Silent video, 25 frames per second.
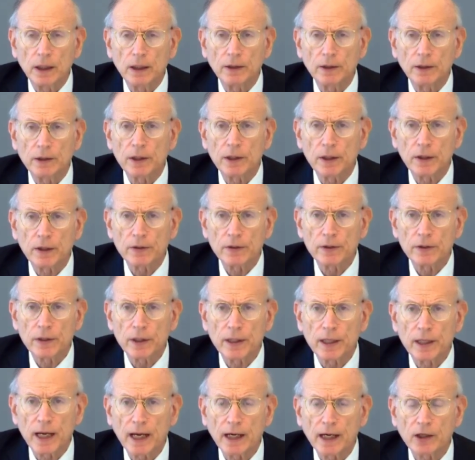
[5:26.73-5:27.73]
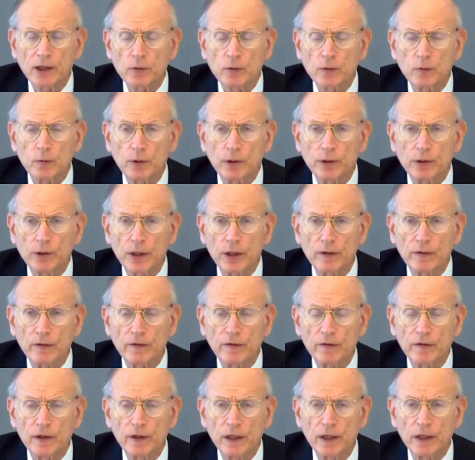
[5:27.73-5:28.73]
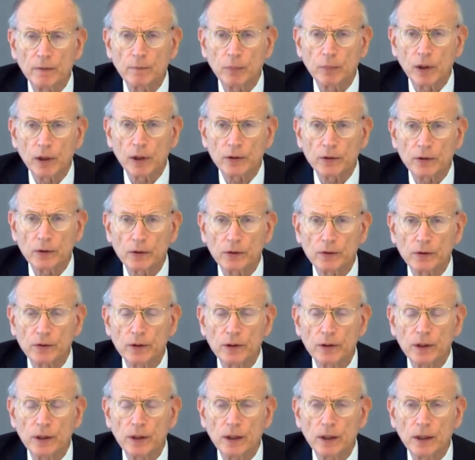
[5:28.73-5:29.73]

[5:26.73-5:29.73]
and the terrorist attacks which have hit Brussels,